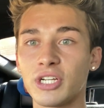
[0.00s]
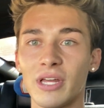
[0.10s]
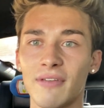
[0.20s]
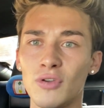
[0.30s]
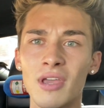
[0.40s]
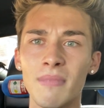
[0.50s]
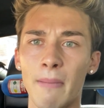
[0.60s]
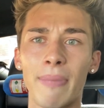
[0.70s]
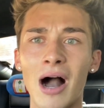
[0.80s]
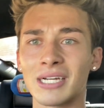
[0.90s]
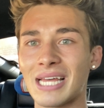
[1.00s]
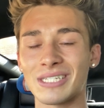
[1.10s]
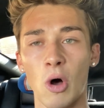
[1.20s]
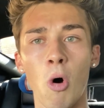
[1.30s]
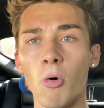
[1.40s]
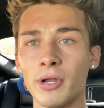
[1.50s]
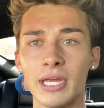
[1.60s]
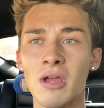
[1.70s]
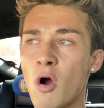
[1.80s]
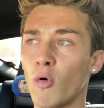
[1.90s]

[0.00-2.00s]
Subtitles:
Like, if you give me a box that has a hole in it,